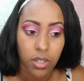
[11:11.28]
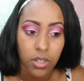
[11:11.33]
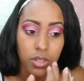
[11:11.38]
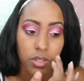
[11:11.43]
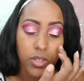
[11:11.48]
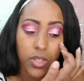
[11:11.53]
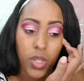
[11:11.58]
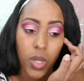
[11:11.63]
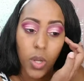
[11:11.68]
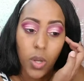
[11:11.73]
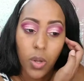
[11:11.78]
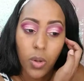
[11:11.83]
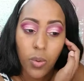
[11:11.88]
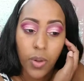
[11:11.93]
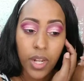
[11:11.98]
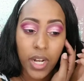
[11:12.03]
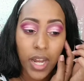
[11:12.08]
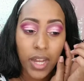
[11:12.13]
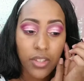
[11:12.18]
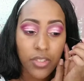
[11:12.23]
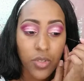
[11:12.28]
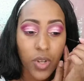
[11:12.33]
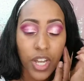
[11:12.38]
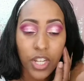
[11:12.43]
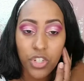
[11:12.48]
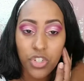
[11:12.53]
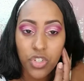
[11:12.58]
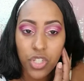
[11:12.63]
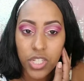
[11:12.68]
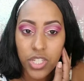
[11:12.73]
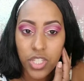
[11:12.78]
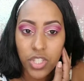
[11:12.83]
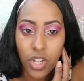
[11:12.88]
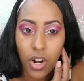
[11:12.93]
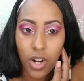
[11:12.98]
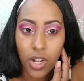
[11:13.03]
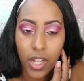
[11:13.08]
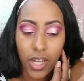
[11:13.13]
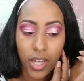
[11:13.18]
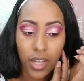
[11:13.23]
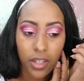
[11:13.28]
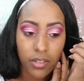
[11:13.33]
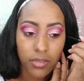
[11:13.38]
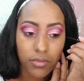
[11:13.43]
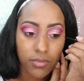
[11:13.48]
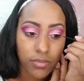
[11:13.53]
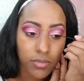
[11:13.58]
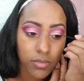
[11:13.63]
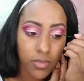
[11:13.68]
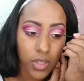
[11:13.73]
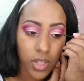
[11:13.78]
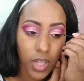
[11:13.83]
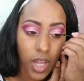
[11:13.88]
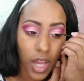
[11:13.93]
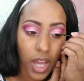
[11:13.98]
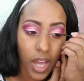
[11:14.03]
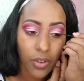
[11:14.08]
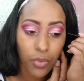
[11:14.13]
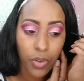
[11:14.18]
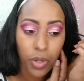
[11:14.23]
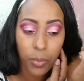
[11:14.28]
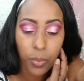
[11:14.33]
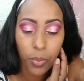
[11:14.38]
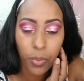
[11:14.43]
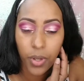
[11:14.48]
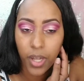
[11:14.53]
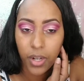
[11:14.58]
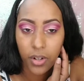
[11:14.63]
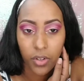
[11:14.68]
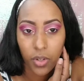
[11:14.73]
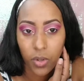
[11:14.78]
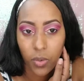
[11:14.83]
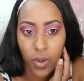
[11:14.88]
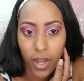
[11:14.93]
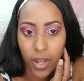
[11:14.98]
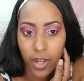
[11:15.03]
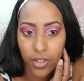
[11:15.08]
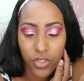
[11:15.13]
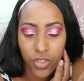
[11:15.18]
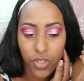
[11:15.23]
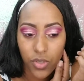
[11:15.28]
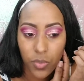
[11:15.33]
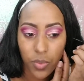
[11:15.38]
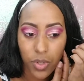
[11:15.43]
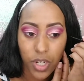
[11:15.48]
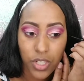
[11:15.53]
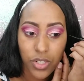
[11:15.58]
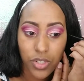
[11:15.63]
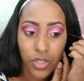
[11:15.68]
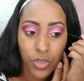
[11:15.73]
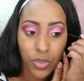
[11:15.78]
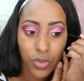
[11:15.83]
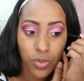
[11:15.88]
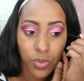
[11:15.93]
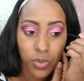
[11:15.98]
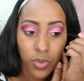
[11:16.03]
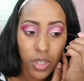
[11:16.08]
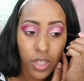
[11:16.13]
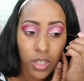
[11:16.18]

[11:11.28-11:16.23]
So I usually start like in the halfway point. I don't know why, it's just what I do.